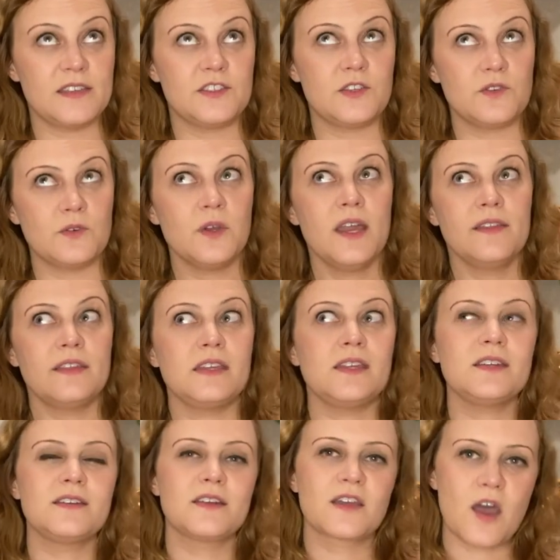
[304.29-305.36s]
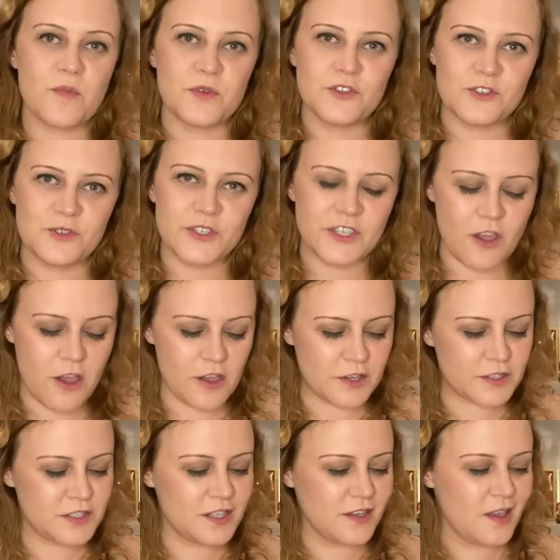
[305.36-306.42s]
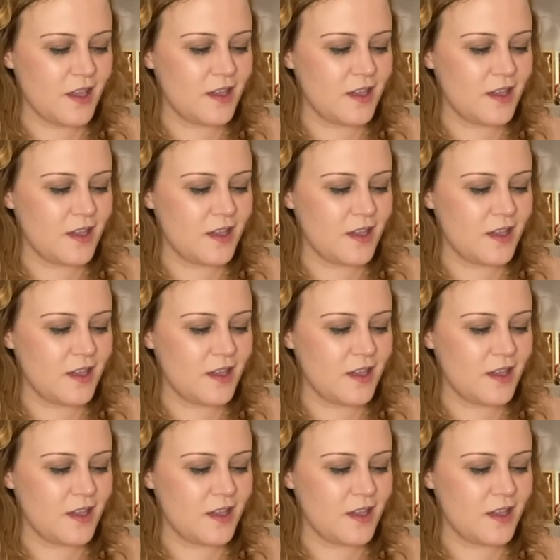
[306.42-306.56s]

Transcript: And so they needed a couple new songs.